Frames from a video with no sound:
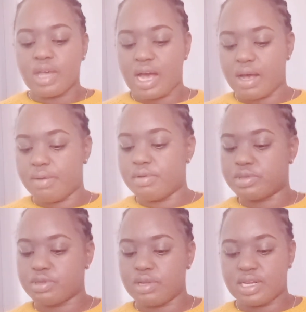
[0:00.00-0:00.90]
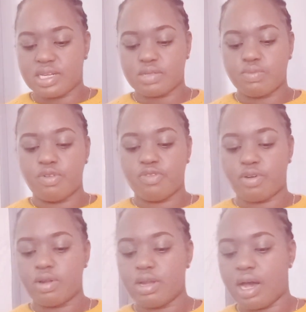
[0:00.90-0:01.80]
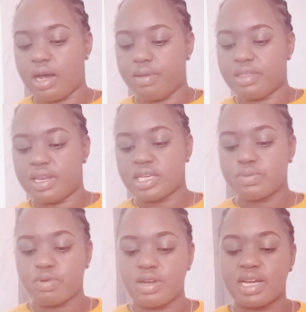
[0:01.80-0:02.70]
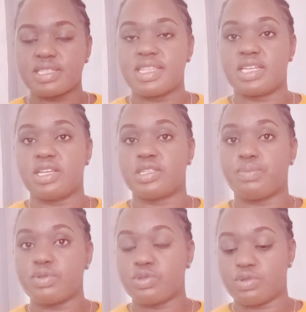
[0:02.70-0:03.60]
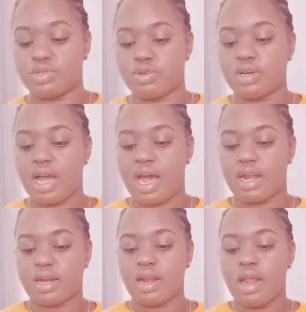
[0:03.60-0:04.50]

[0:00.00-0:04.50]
So let us move on. The next products that you're supposed to stock are